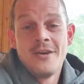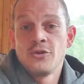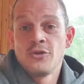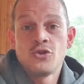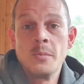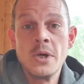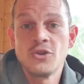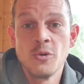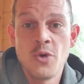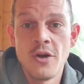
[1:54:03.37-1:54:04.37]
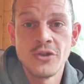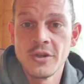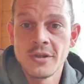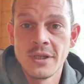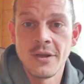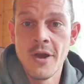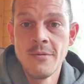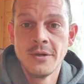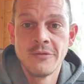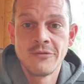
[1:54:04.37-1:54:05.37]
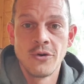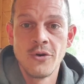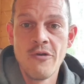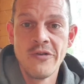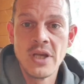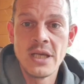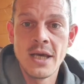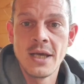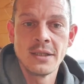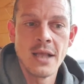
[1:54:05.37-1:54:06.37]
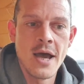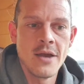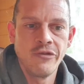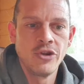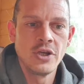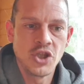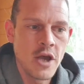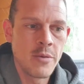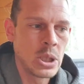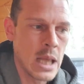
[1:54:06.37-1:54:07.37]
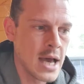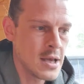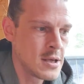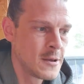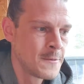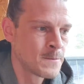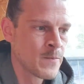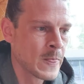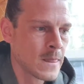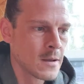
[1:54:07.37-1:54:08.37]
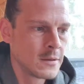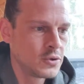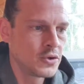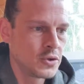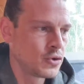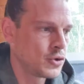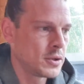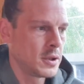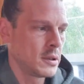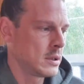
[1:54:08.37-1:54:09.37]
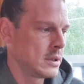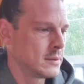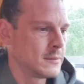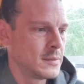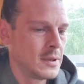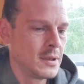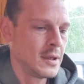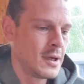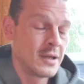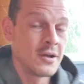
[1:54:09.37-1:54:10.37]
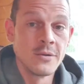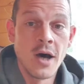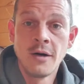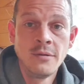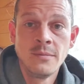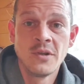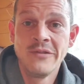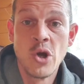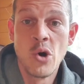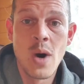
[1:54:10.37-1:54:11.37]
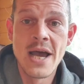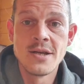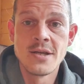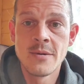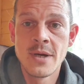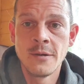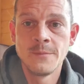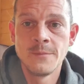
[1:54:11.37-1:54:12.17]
just something I subconsciously do and have done over the years, like for legitimate Just just to I don't know. I don't even know why I do it.